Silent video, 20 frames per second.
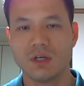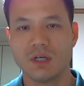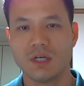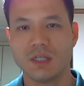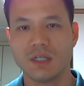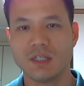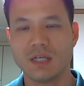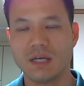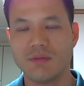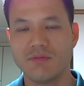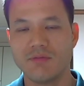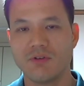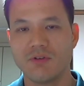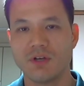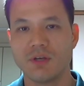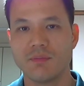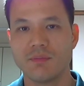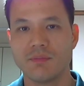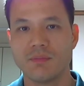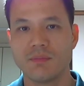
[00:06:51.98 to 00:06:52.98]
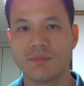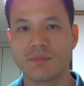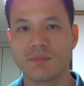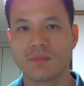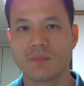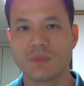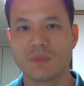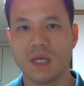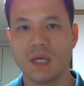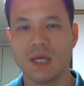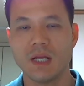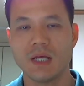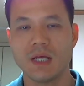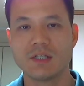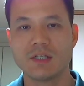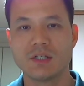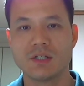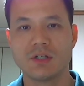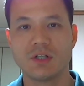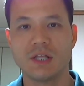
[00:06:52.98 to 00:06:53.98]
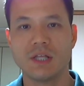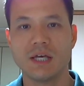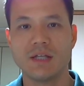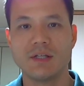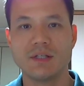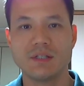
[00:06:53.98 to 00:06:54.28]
time frame, and I still had to